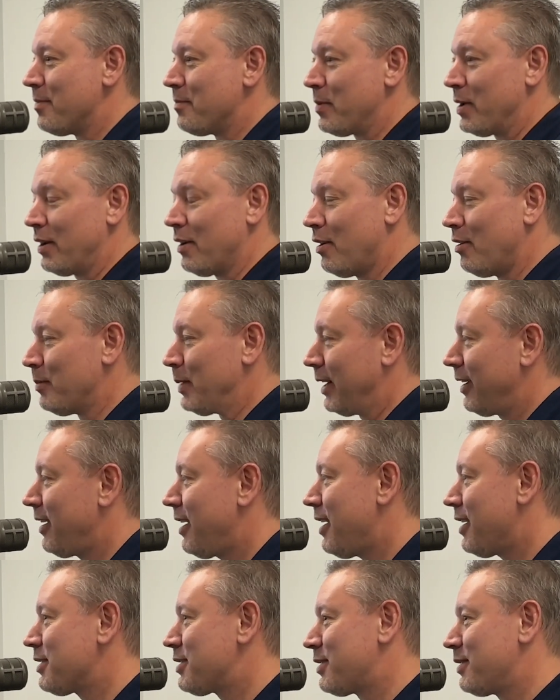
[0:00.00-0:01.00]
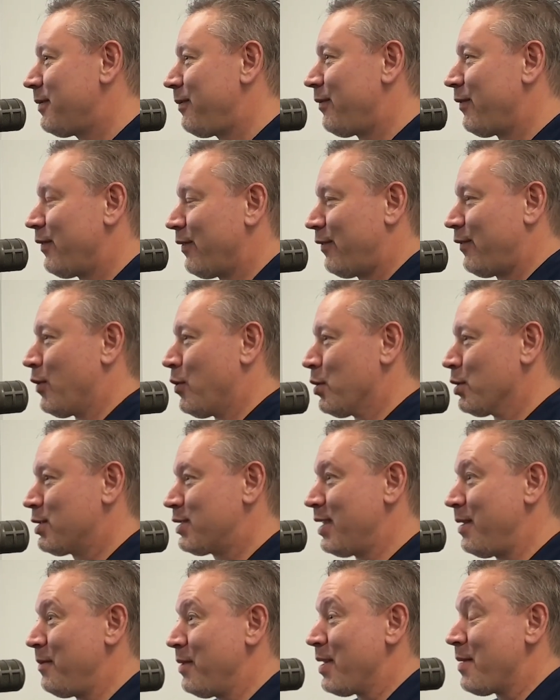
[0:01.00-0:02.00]
But oh my gosh, for
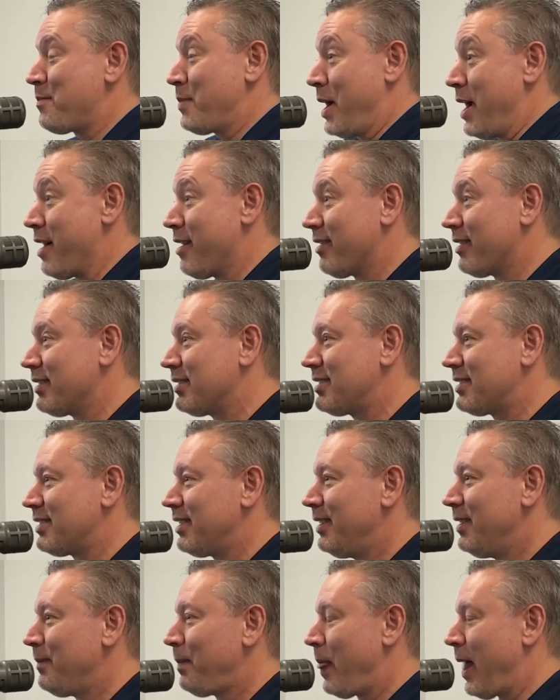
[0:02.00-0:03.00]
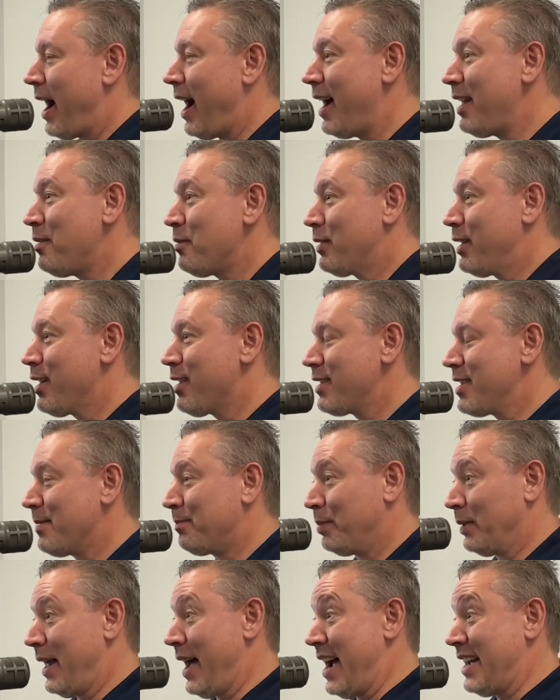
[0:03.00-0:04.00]
some of the parents, I don't care you
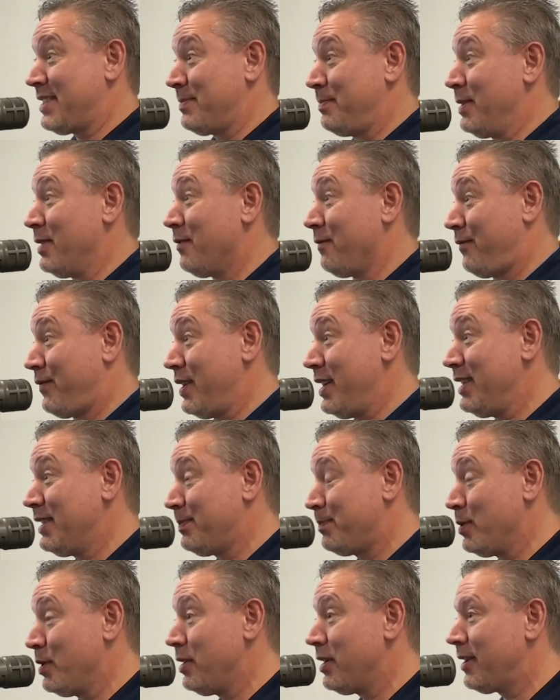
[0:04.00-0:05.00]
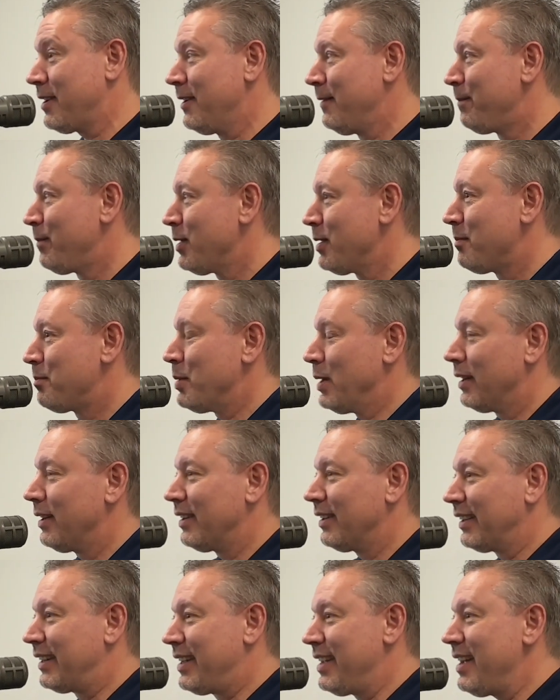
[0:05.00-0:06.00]
blast me on Facebook, but
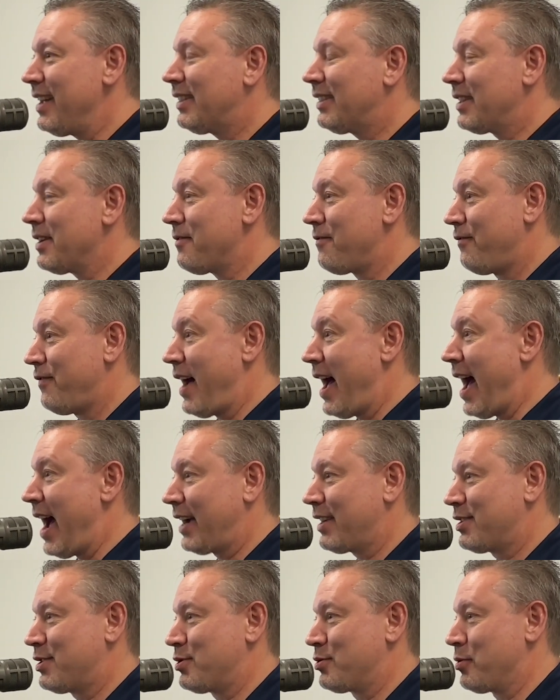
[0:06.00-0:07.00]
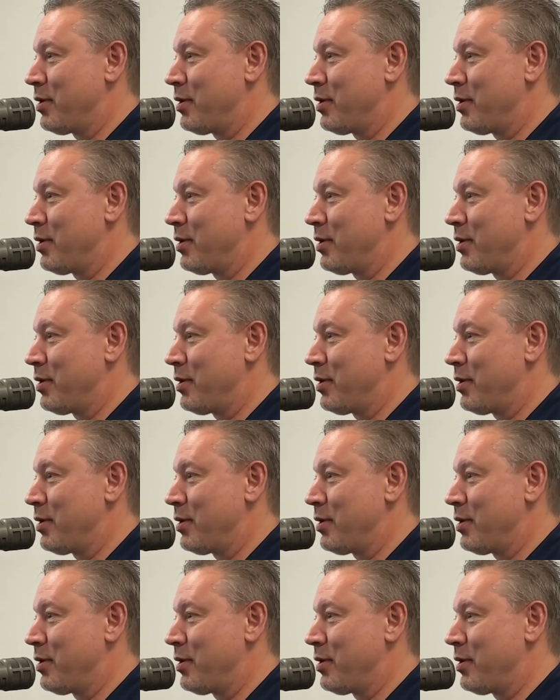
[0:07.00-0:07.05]
get the facts straight.